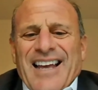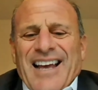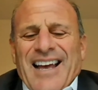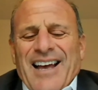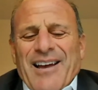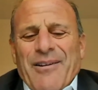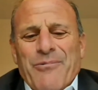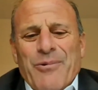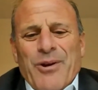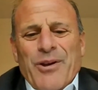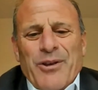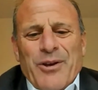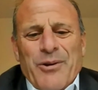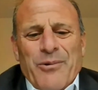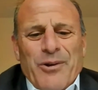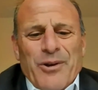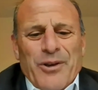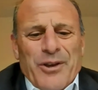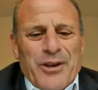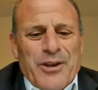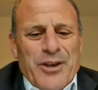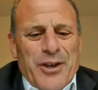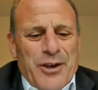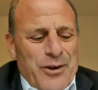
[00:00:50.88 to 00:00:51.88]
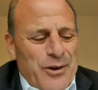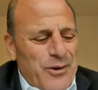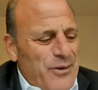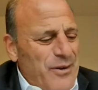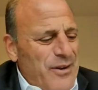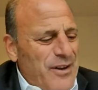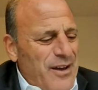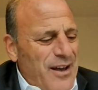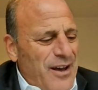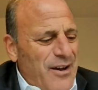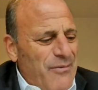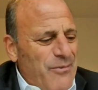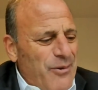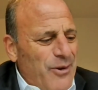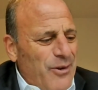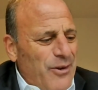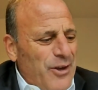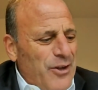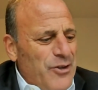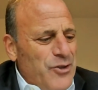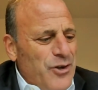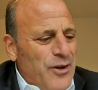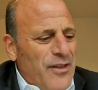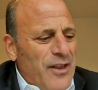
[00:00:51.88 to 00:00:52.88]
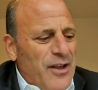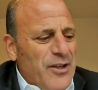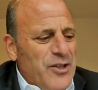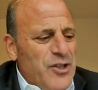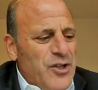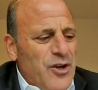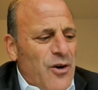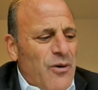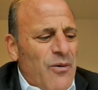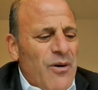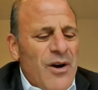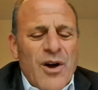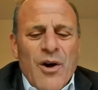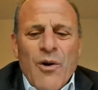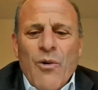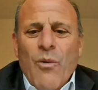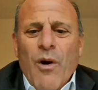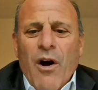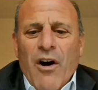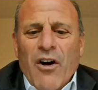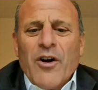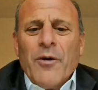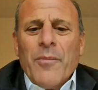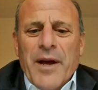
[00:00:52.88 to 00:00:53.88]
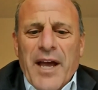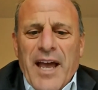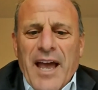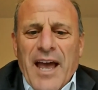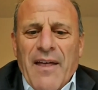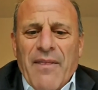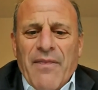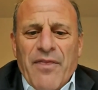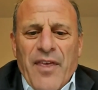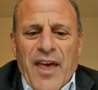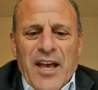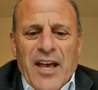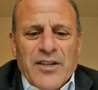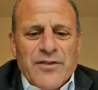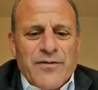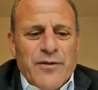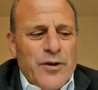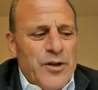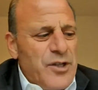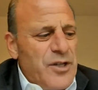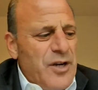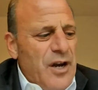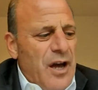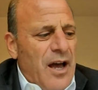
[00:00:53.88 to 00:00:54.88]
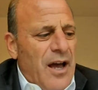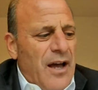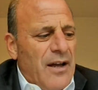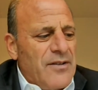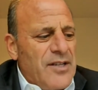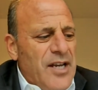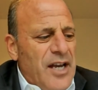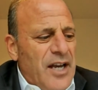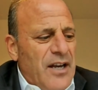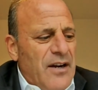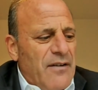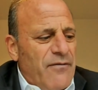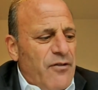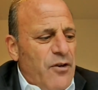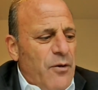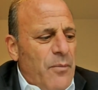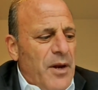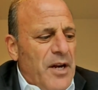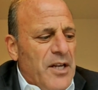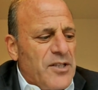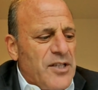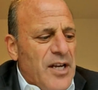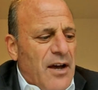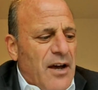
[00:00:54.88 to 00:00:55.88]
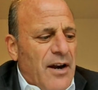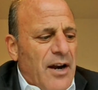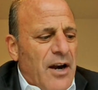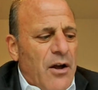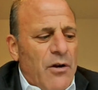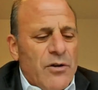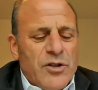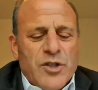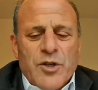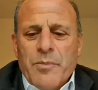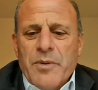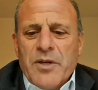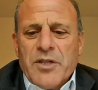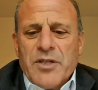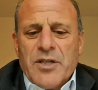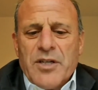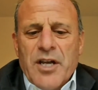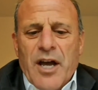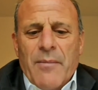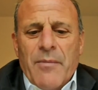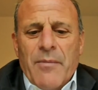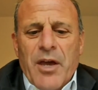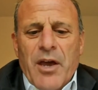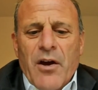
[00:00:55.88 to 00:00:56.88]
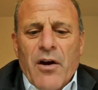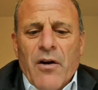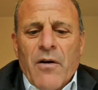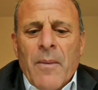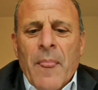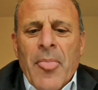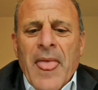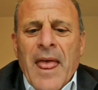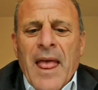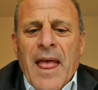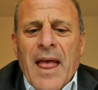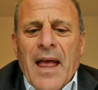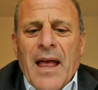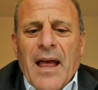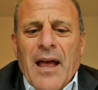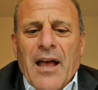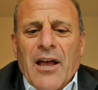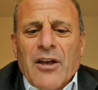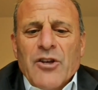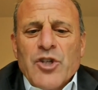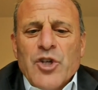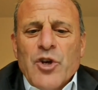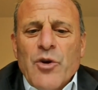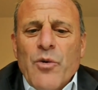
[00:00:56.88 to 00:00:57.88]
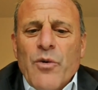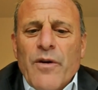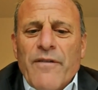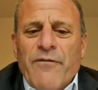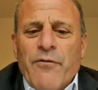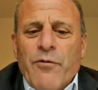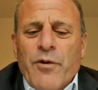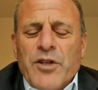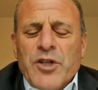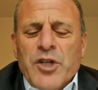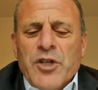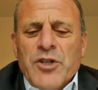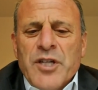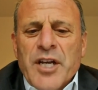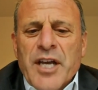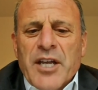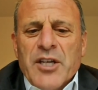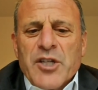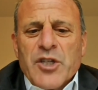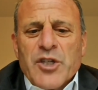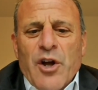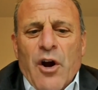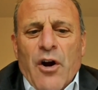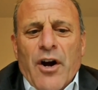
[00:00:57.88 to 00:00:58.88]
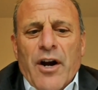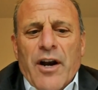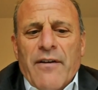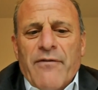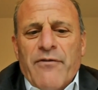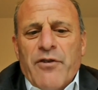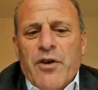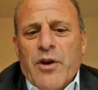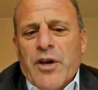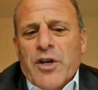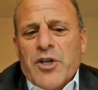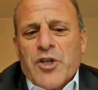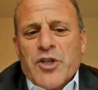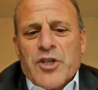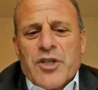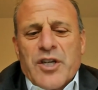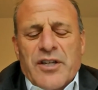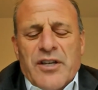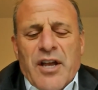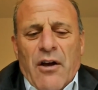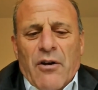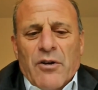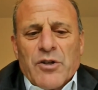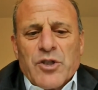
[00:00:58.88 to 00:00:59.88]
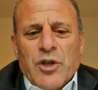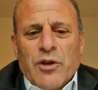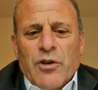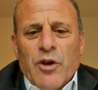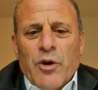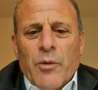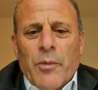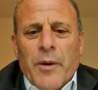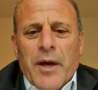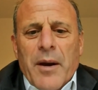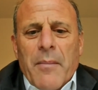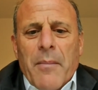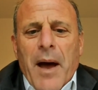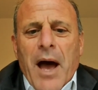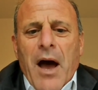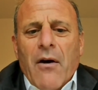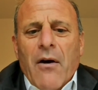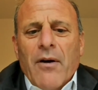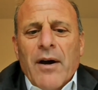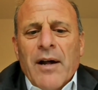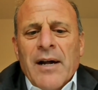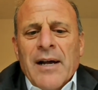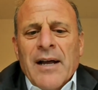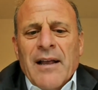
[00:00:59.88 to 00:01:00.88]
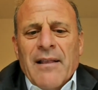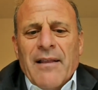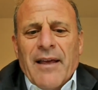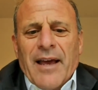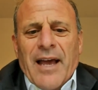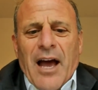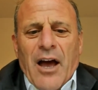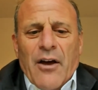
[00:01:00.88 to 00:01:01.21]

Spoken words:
Really cute. Really enjoyed that. So welcome again. Thanks for taking a few minutes out. I know it's a busy time of year. So if we just to get started, if you could just tell us a little bit about like how